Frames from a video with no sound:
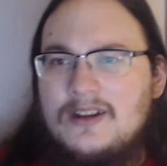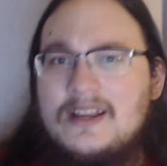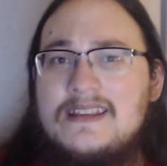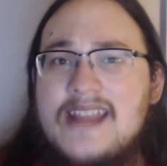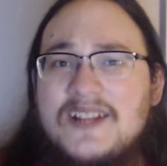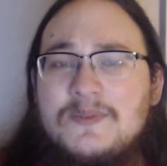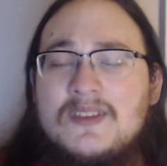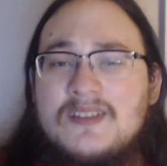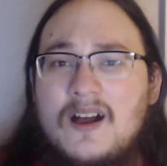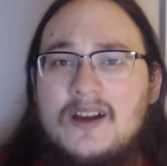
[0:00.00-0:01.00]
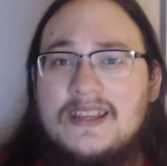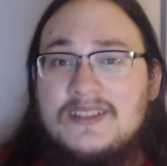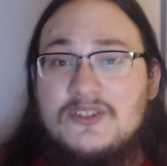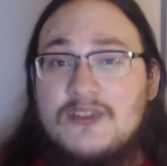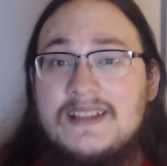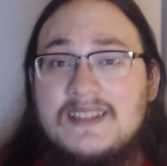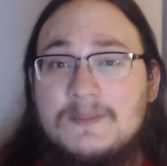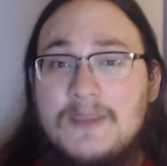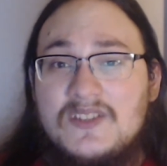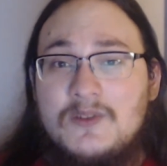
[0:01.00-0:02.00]
connects with his audience and tries
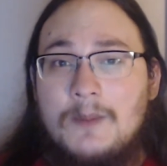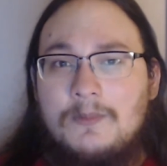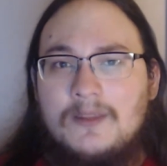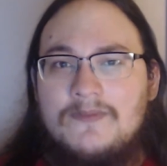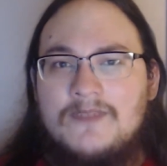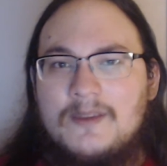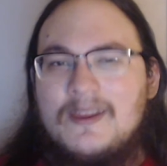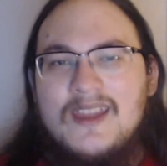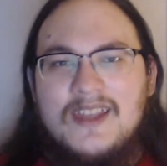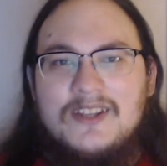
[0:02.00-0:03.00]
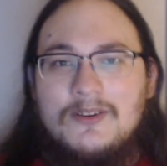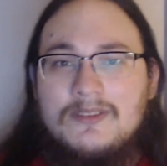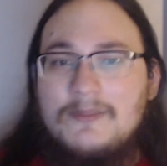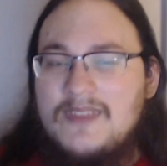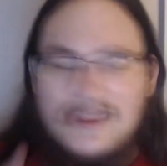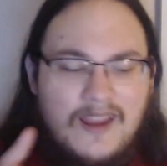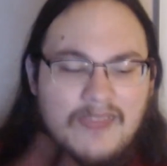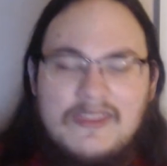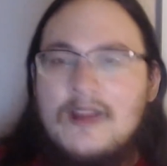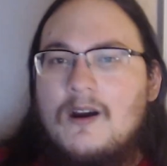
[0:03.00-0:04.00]
his best to uplift them, telling them that
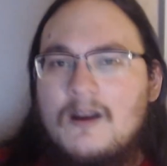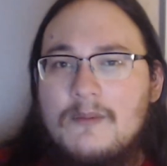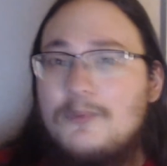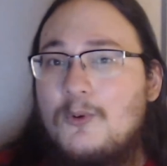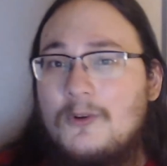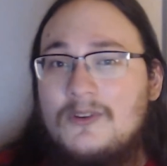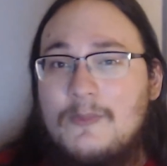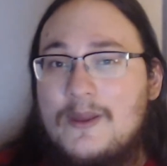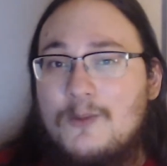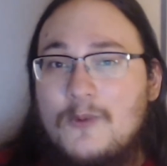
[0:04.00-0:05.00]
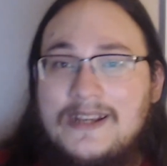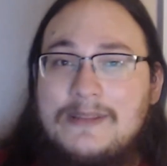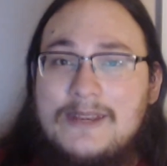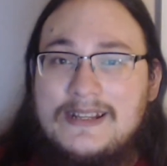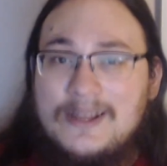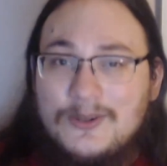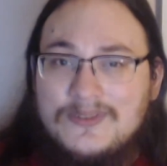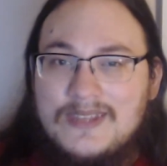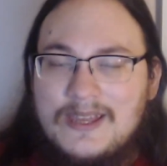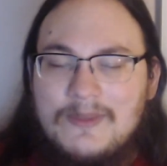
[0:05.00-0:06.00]
they are important no matter what anybody
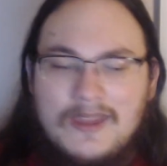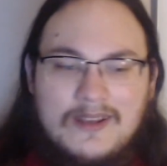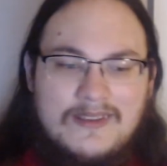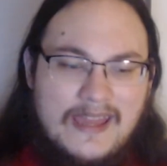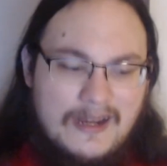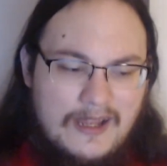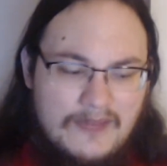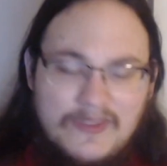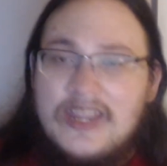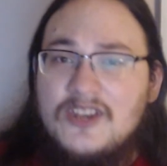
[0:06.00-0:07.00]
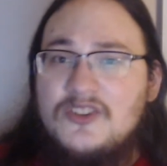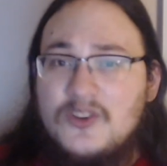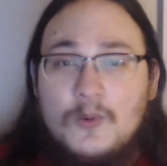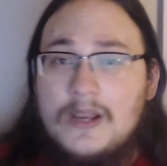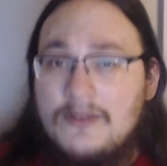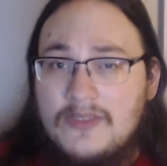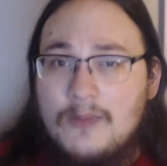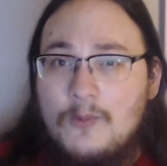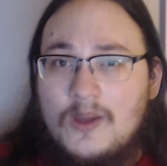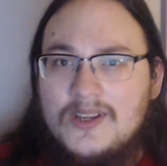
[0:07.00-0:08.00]
tells them, that they can do whatever
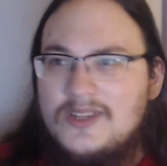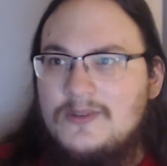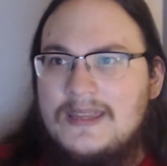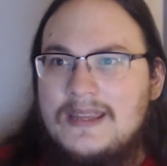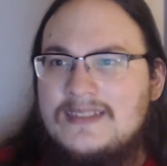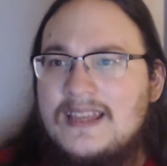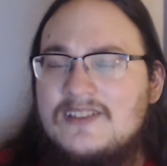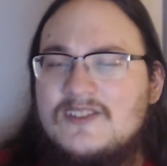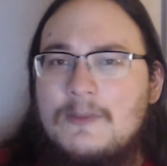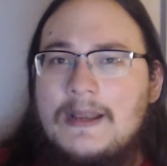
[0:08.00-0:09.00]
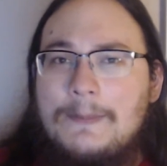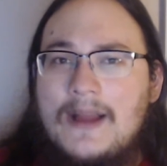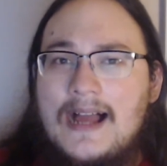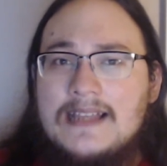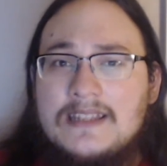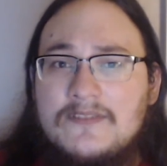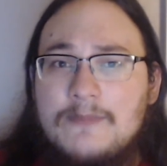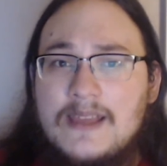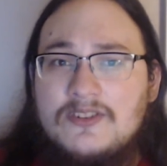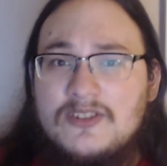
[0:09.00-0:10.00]
they want to do. He sends so many positive
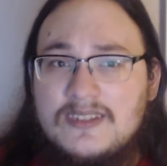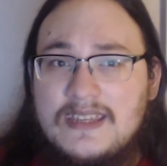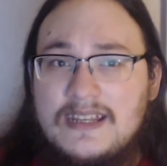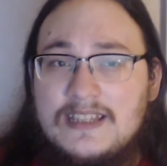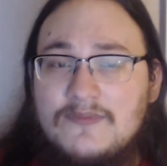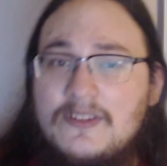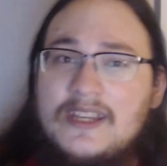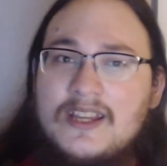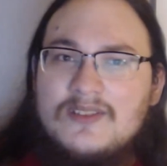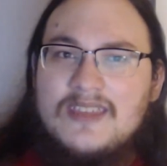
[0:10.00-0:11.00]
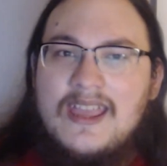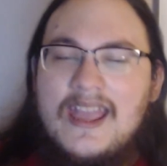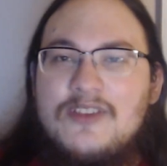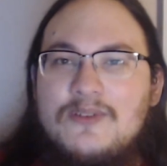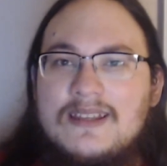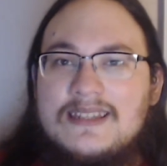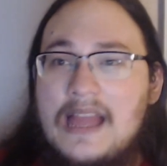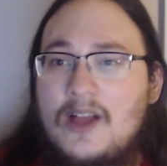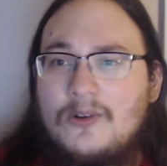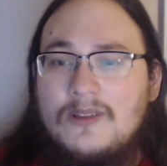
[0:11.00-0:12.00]
messages in his videos, and you can
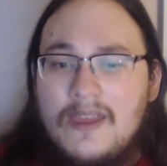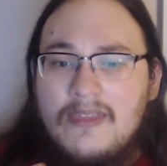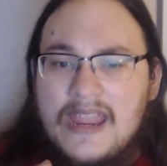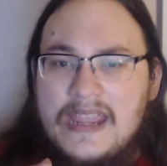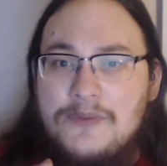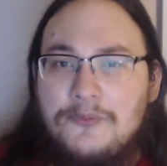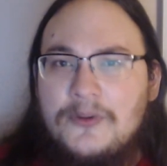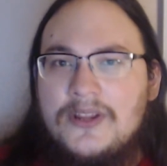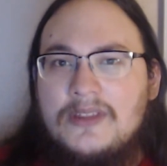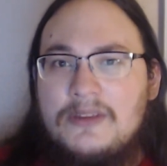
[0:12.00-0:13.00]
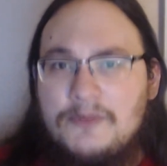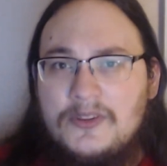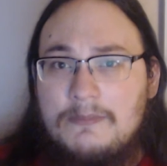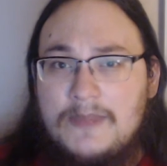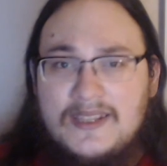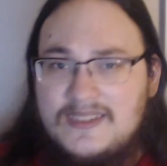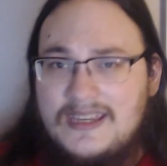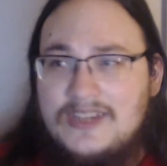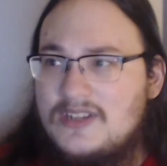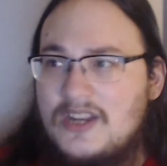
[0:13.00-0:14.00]
tell that he really means
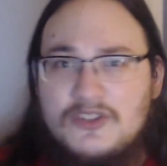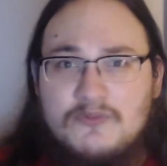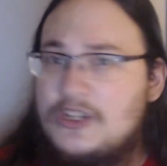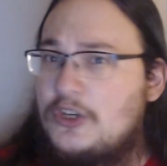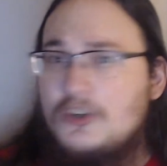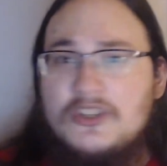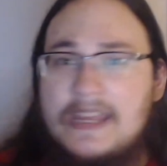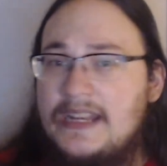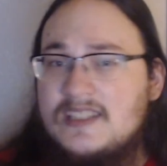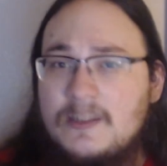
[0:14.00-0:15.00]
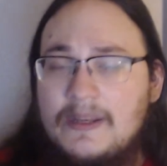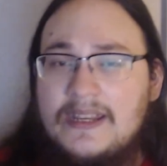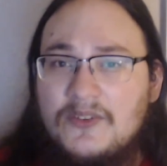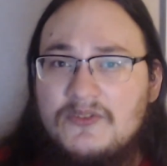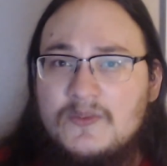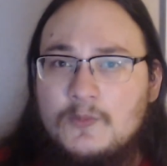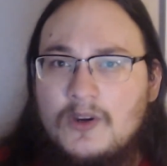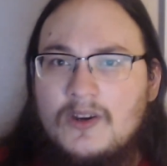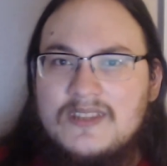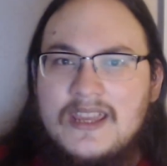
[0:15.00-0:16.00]
it. He's not just regurgitating somebody else's
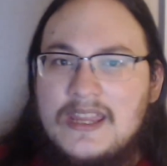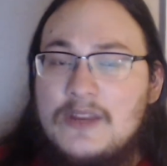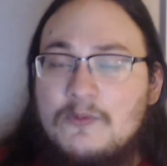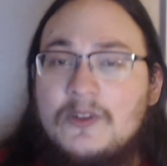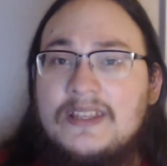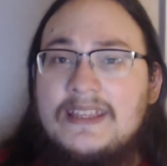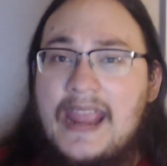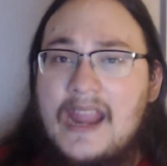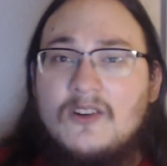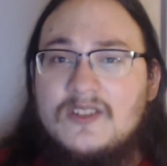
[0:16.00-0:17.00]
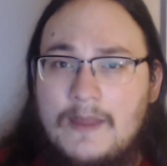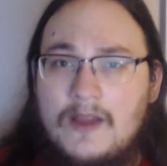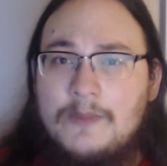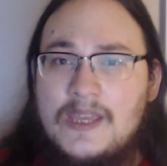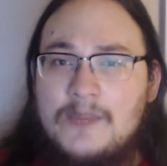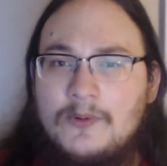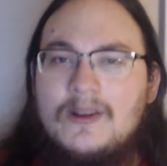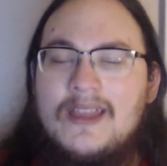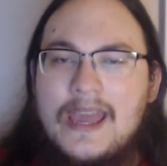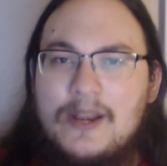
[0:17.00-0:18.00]
words. He really cares about
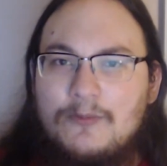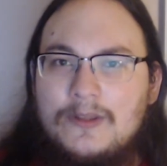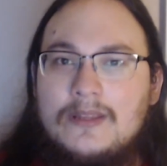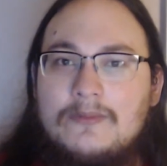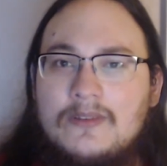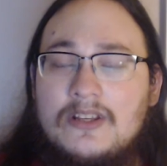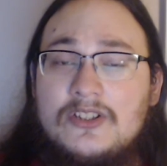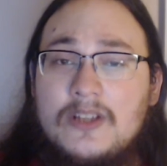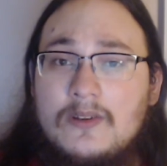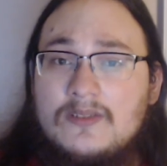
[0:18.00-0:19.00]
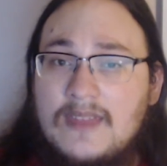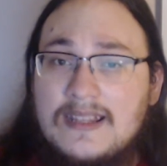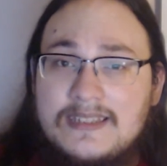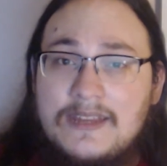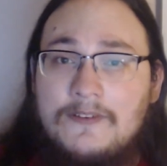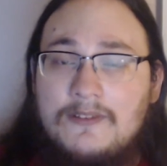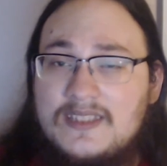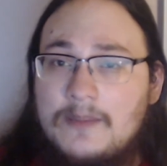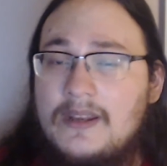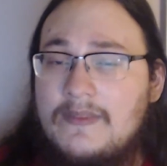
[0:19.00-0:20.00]
people, and it really shows. So that's definitely
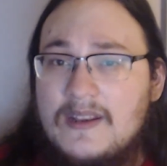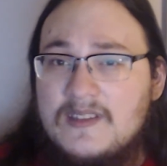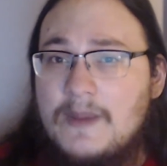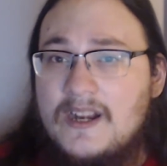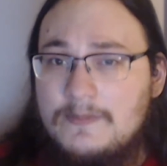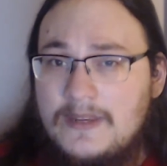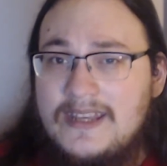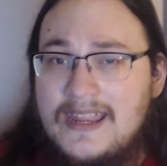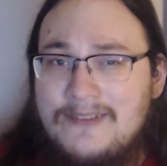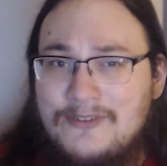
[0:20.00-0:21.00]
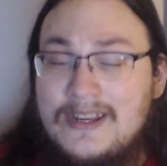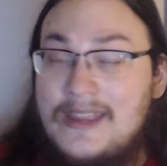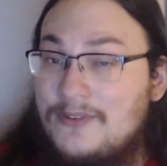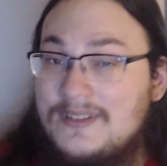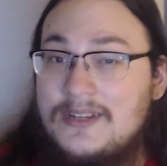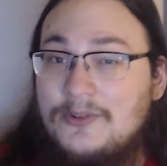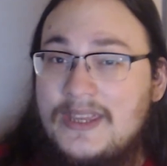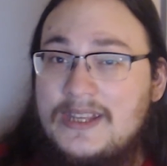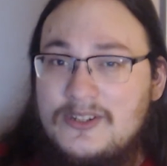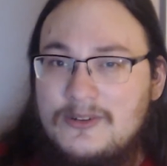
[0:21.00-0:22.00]
somebody that inspires me every single
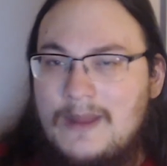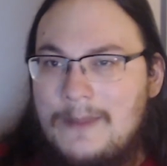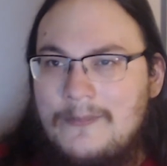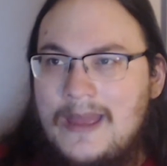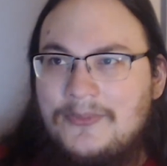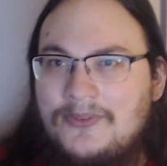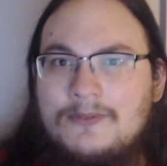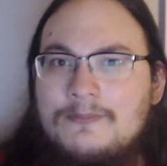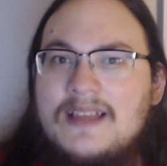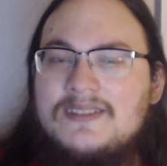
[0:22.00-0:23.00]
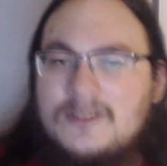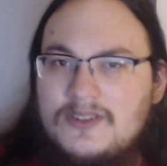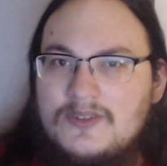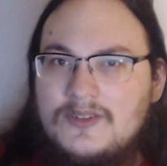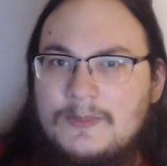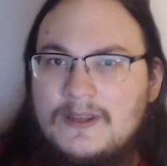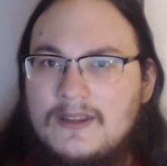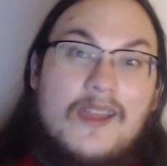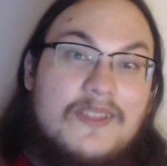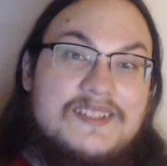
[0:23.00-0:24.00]
day to do my absolute best on YouTube.
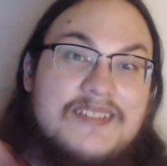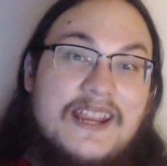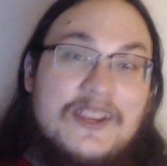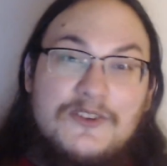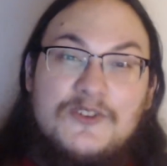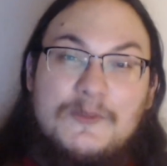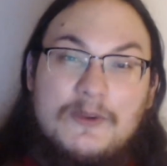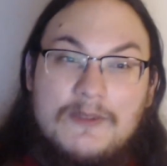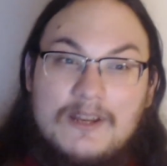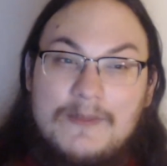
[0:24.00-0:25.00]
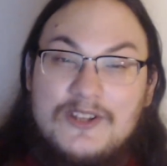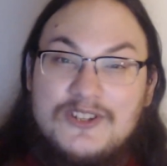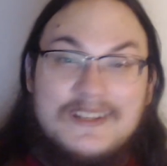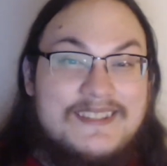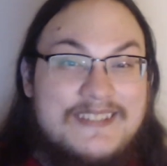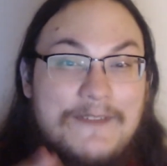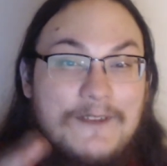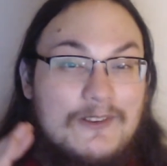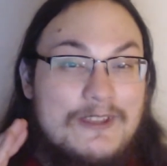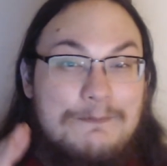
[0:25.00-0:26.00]
The second YouTuber I'm going to mention is
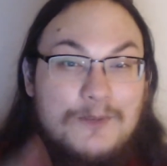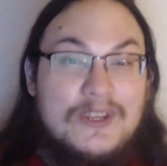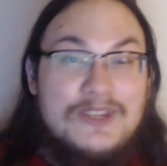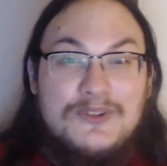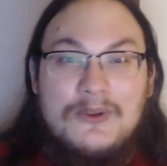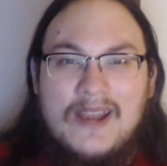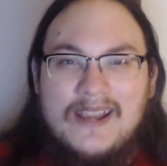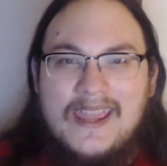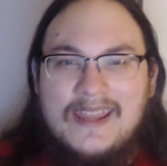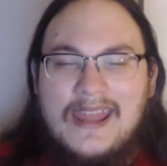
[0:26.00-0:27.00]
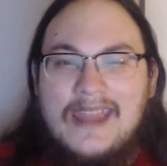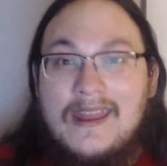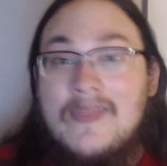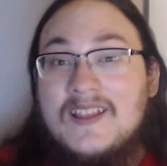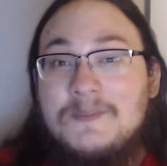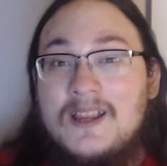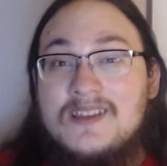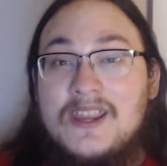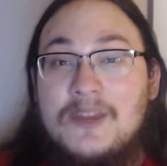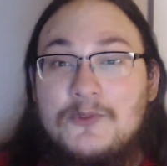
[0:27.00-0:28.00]
definitely Boogie2988, and that's
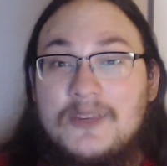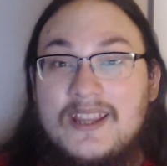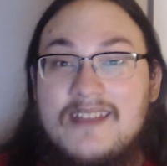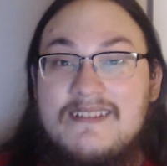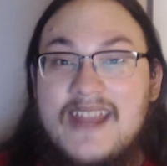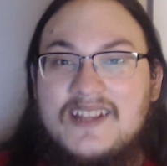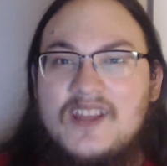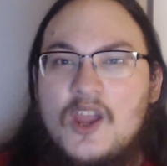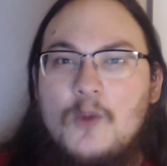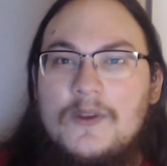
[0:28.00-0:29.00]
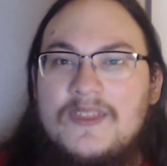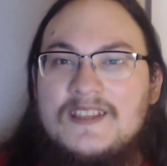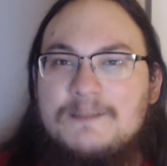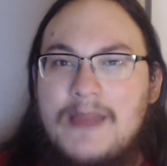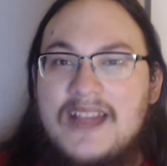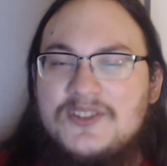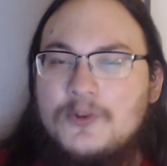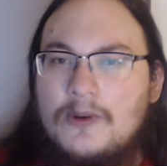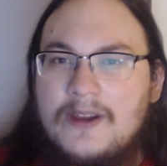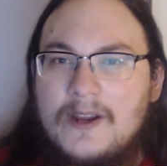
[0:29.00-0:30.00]
because he could really connect with with his
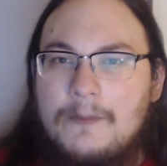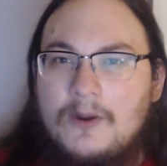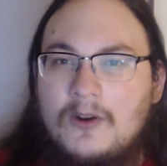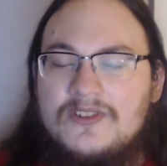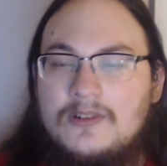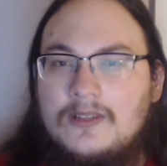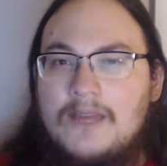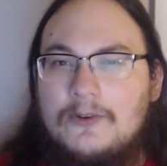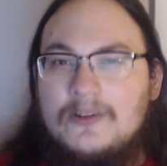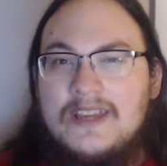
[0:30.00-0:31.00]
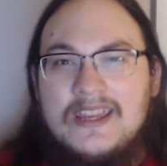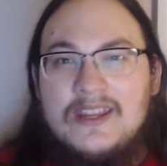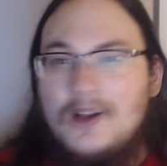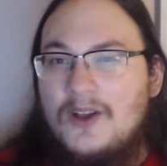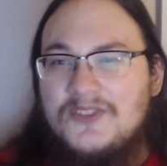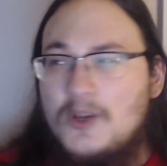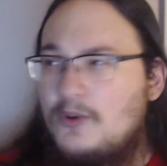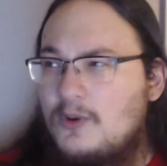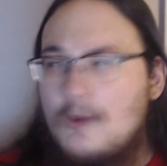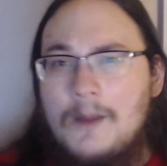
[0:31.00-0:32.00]
backstory on a personal level. He
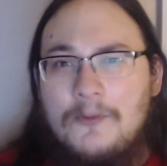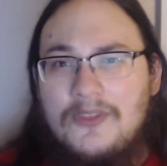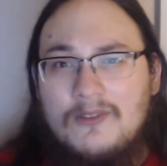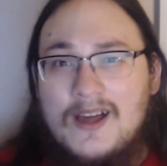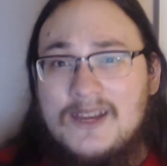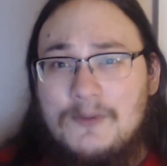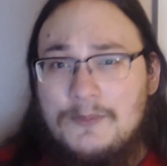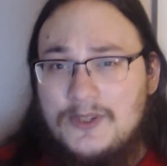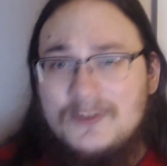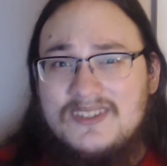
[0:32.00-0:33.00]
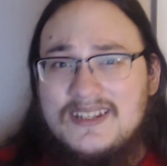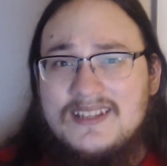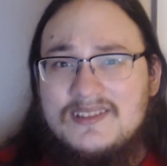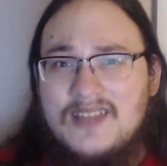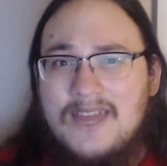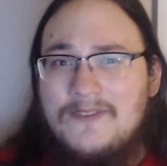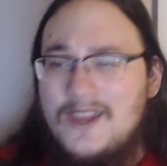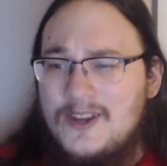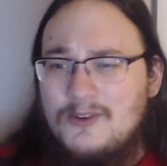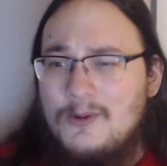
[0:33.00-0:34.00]
also grew up with a lot of abuse in his life,
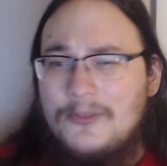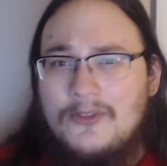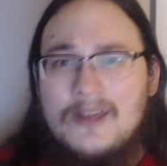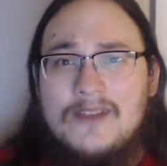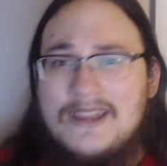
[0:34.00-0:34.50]
grew up with a lot of